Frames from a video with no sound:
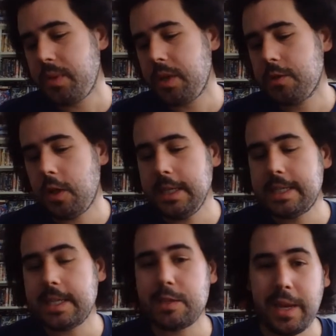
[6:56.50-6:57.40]
So at
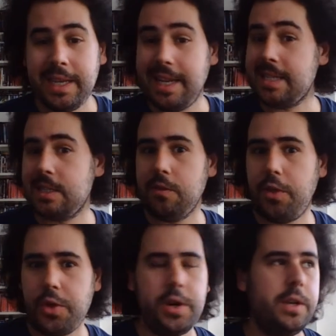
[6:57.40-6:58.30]
least I spent less than
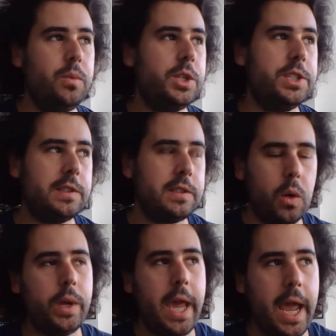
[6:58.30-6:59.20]
30, which is
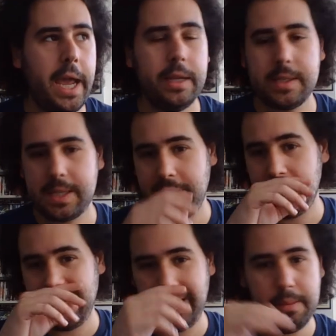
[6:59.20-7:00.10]
okay. It's kind
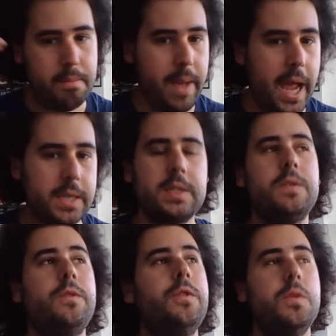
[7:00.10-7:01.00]
of like the
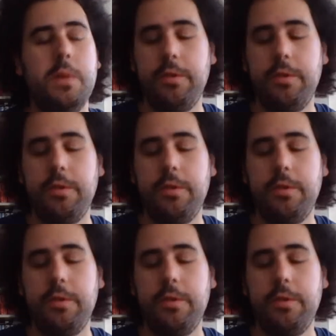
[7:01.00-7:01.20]
max to me